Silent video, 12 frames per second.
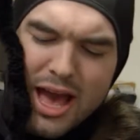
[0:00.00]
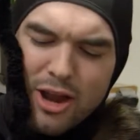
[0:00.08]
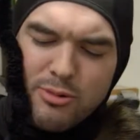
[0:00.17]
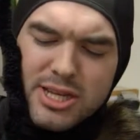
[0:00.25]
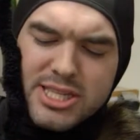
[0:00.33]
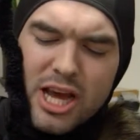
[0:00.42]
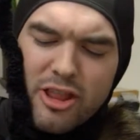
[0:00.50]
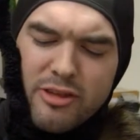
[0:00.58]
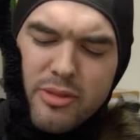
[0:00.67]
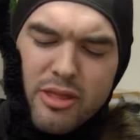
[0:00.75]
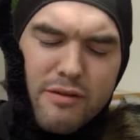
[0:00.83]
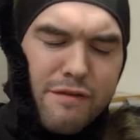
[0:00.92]
how do we tell
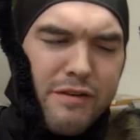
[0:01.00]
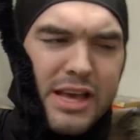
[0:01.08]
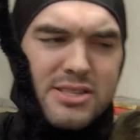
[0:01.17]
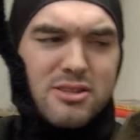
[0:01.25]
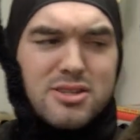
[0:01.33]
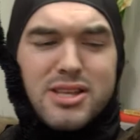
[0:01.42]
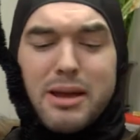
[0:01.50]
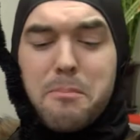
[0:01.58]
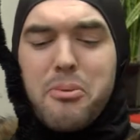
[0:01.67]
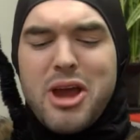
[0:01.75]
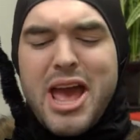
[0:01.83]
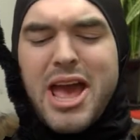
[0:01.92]
them that their face looks
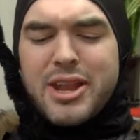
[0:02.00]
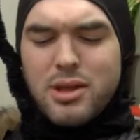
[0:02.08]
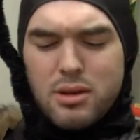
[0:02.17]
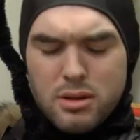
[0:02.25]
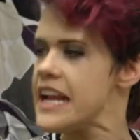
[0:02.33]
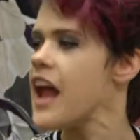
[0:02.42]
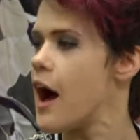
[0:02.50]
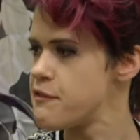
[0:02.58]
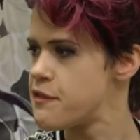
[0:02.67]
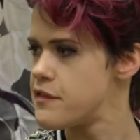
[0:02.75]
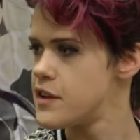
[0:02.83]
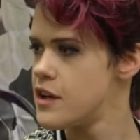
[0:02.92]
like bread?
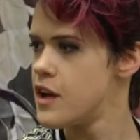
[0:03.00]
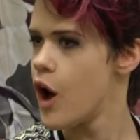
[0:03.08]
Enough.